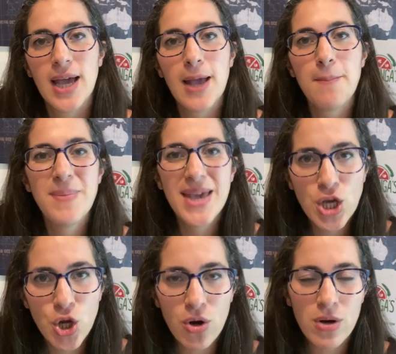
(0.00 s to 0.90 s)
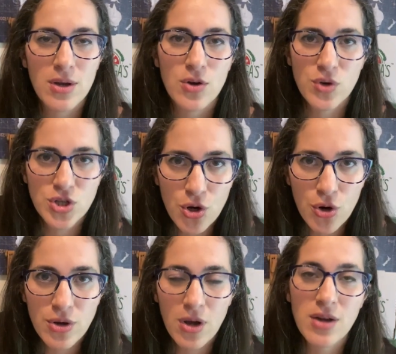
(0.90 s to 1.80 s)
a bigger
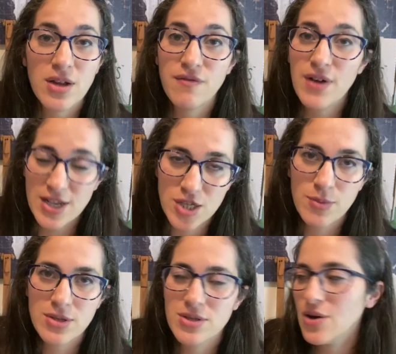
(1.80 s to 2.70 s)
return on investment.